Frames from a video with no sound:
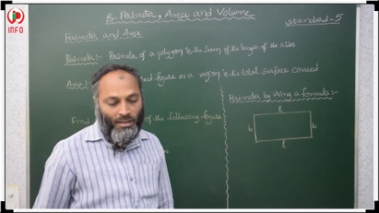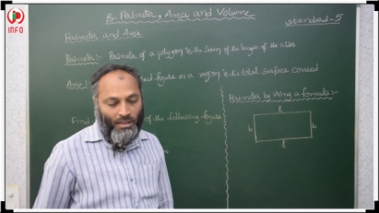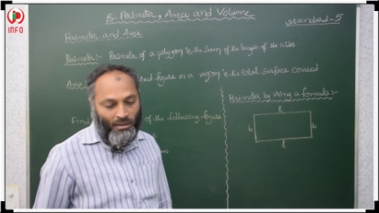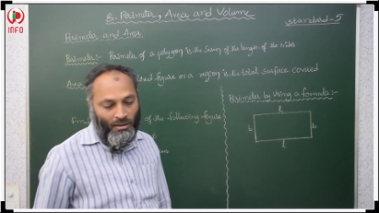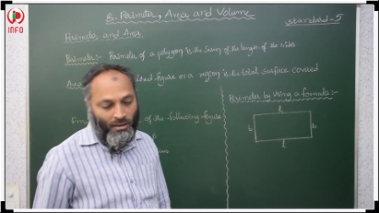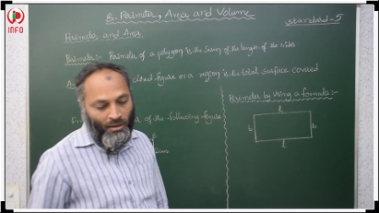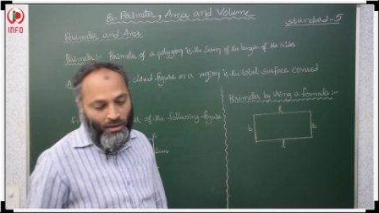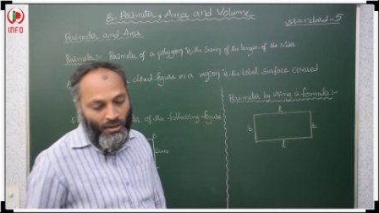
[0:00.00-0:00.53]
the
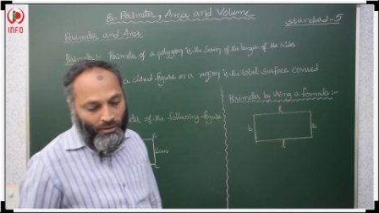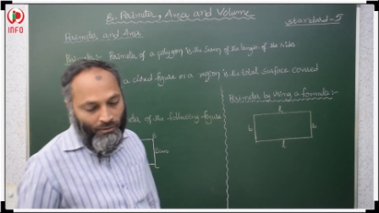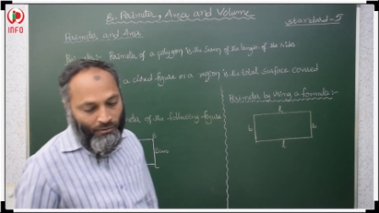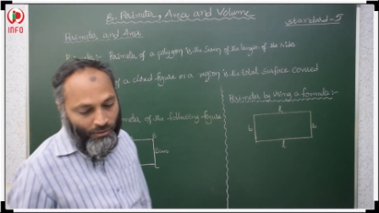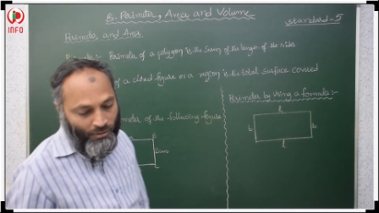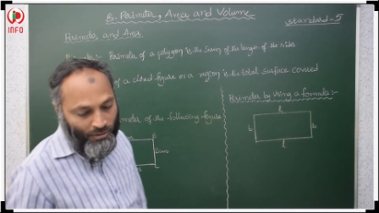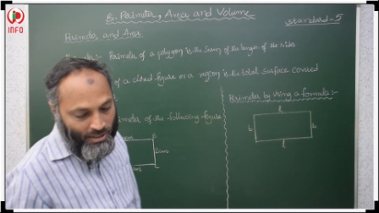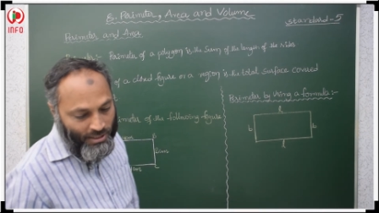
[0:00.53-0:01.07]

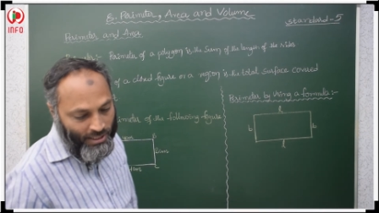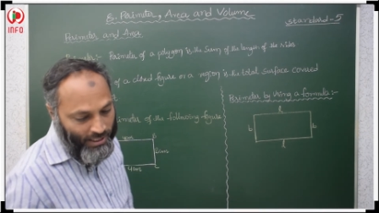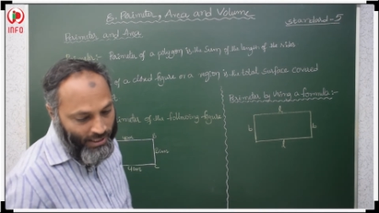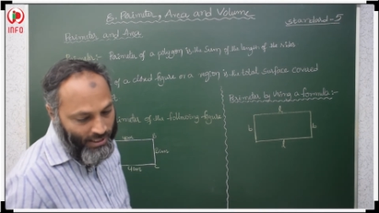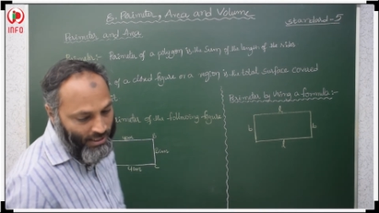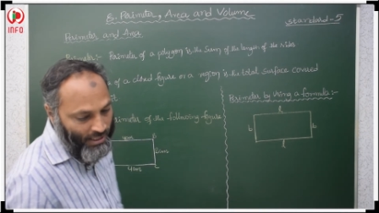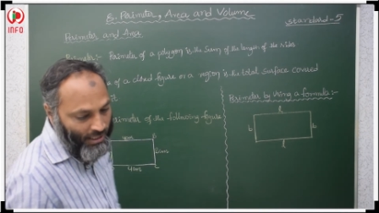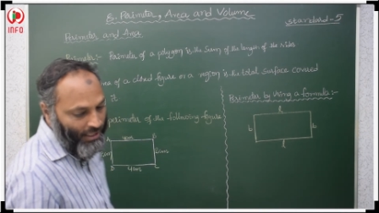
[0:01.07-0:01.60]
four
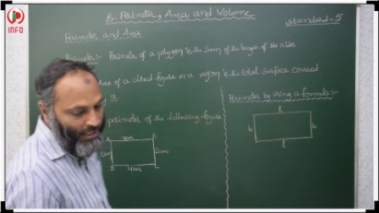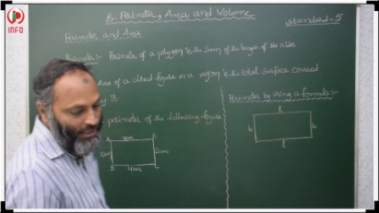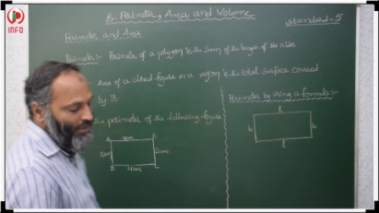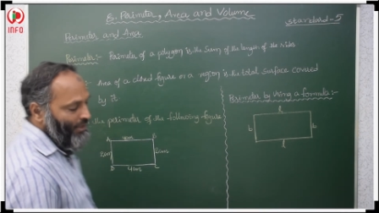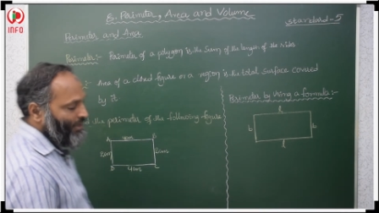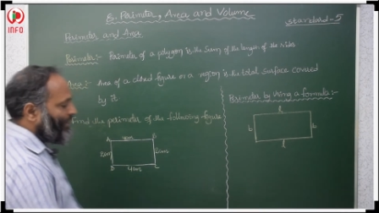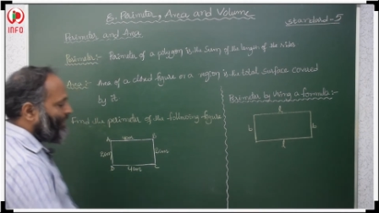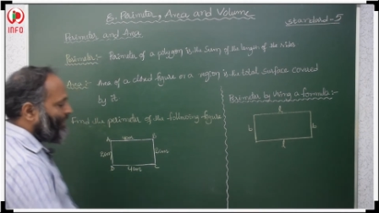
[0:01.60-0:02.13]
sides length.